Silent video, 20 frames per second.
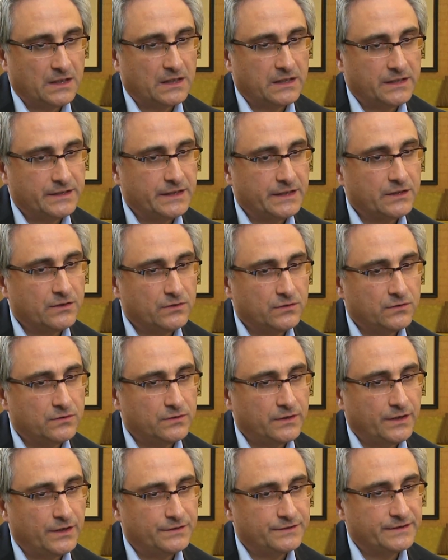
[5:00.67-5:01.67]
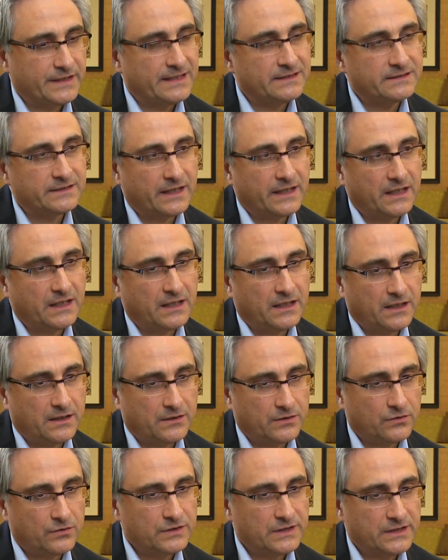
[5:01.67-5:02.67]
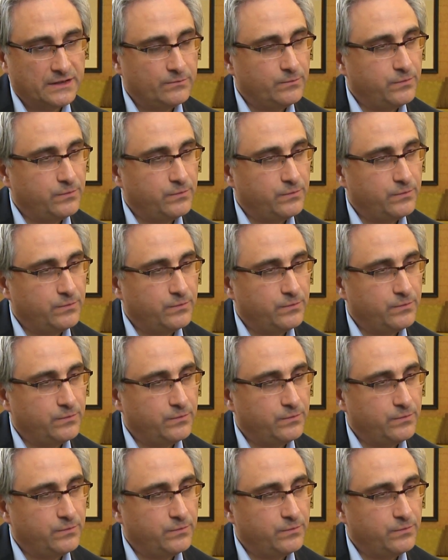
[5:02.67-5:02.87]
clinical data are only